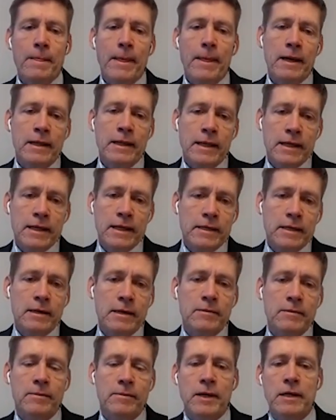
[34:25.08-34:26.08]
And at that
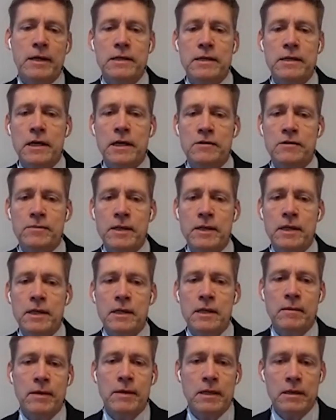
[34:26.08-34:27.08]
time, the patient has
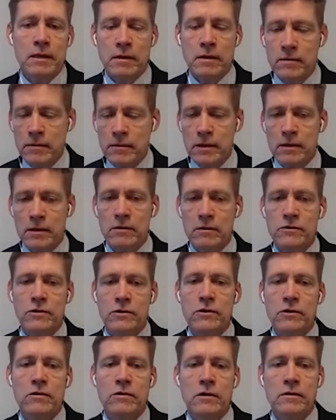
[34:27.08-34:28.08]
been, I mean, the
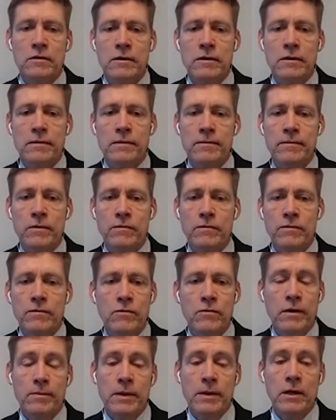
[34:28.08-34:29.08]
surgical
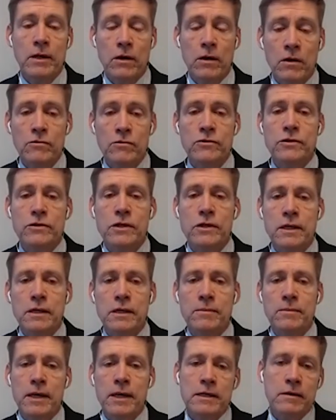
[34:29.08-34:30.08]
wound have been closed and
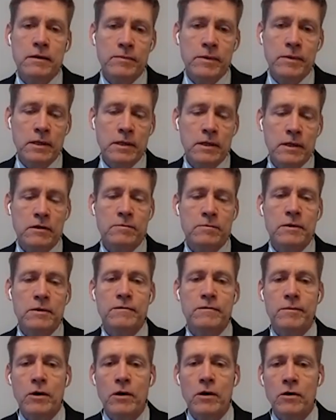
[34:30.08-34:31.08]
the patient has been dismissed
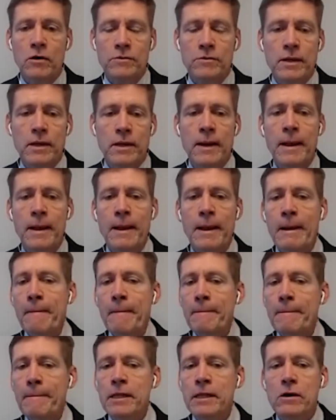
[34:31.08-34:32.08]
from the hospital.
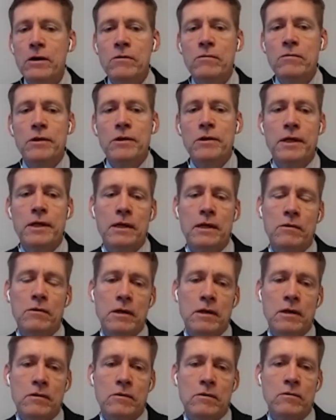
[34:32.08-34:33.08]
And the only thing you
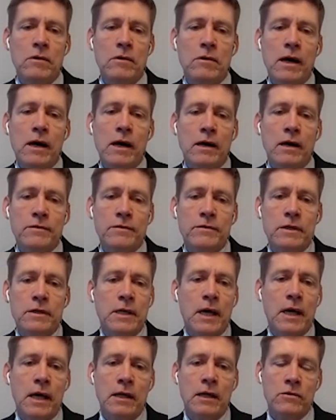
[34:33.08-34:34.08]
can do thereafter is
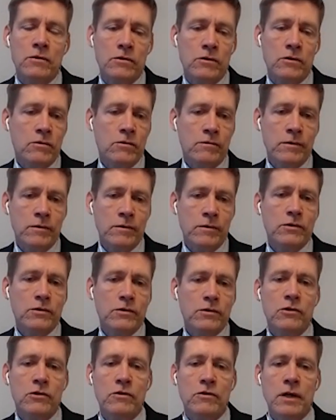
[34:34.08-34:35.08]
either to do a
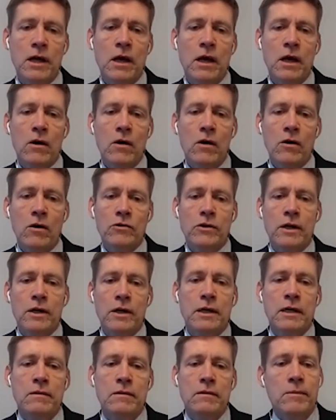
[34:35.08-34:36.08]
resurgery or you can
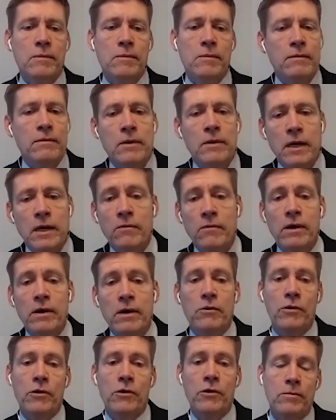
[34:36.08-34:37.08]
give them
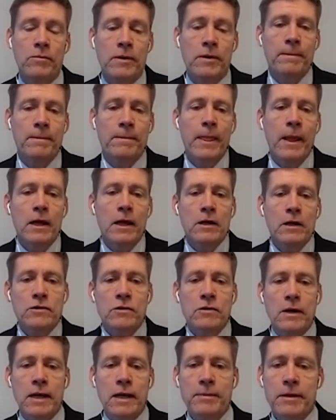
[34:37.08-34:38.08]
chemoradiotherapy.
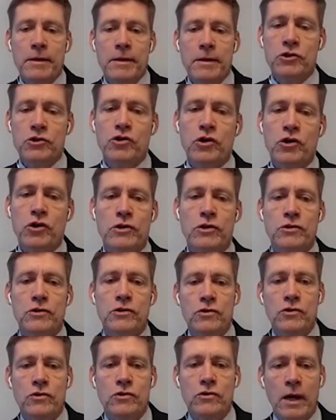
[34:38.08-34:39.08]
So helping the surgeons
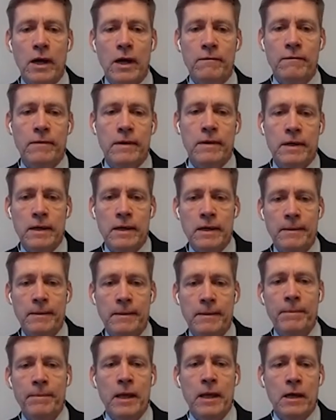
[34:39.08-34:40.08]
to have
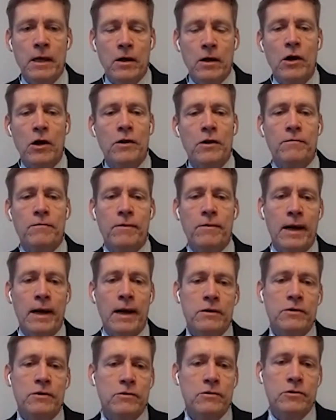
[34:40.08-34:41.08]
an on the
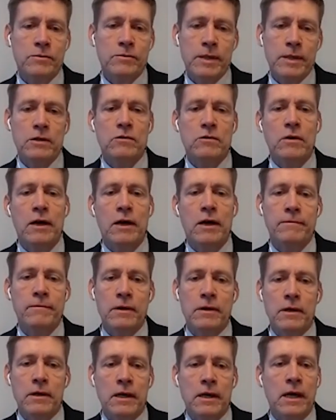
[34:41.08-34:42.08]
fly, so to speak, to have
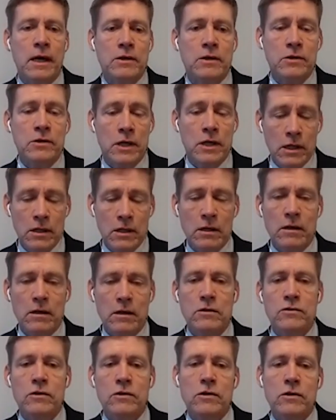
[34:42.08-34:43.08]
an answer in the
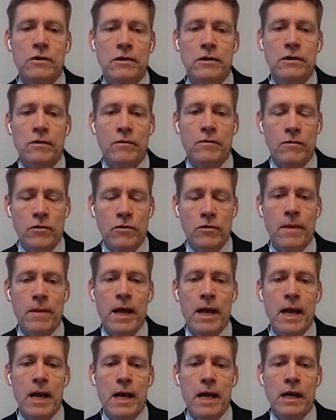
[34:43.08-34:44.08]
surgical room
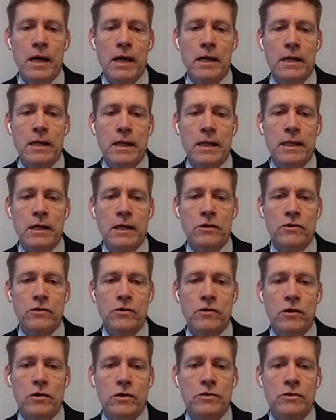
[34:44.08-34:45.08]
that they are too
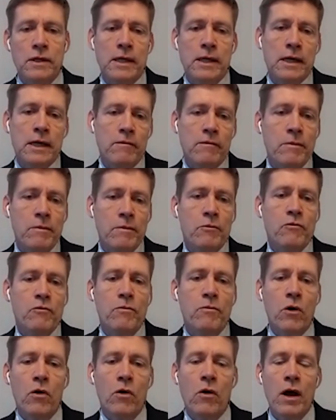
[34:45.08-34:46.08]
close, that they can move
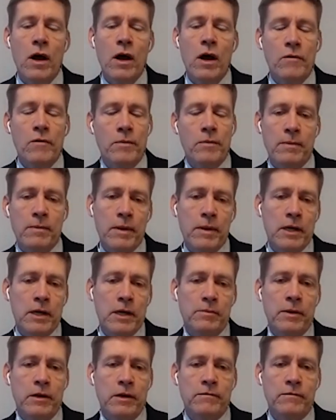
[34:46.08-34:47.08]
more, would be a major
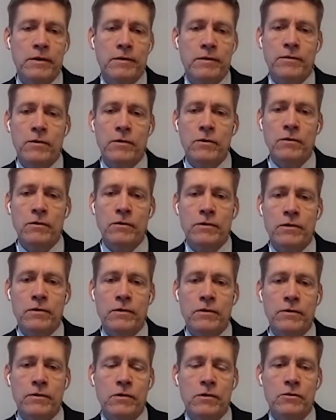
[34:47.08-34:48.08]
benefit for
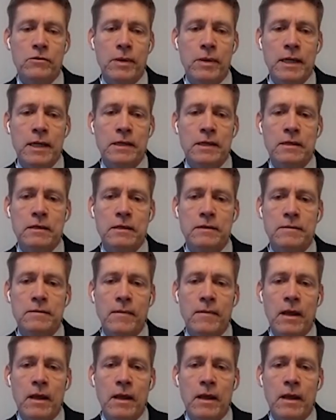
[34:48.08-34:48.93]
those patients.